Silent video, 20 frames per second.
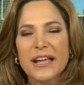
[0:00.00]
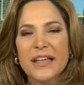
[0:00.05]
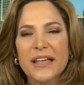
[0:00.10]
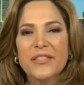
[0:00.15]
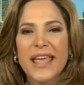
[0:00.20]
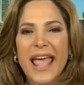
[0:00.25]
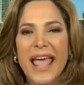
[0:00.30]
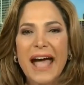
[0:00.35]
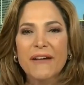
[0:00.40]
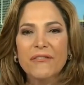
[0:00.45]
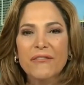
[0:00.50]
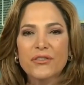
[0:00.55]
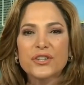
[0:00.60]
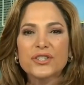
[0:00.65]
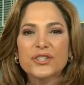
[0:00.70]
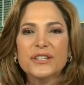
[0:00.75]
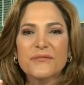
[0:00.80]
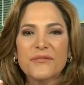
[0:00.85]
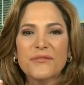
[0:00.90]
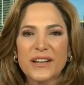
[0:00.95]
the
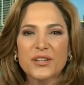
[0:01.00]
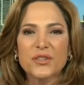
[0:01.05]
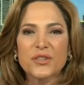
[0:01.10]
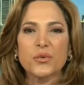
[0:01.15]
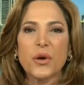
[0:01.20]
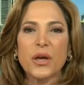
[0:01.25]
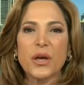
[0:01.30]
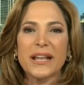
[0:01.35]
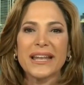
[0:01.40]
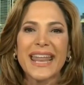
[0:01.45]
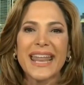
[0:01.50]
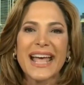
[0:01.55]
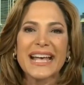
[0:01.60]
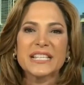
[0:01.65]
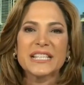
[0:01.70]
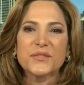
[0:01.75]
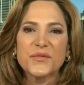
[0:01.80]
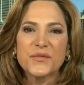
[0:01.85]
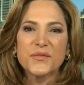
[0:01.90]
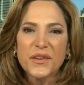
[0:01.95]
average Venezuelan
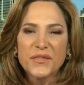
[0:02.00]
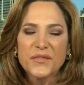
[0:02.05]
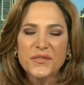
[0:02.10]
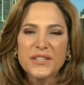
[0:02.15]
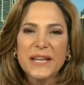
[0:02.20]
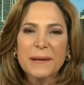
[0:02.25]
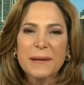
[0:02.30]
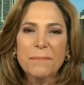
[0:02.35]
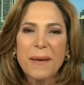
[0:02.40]
has fifteen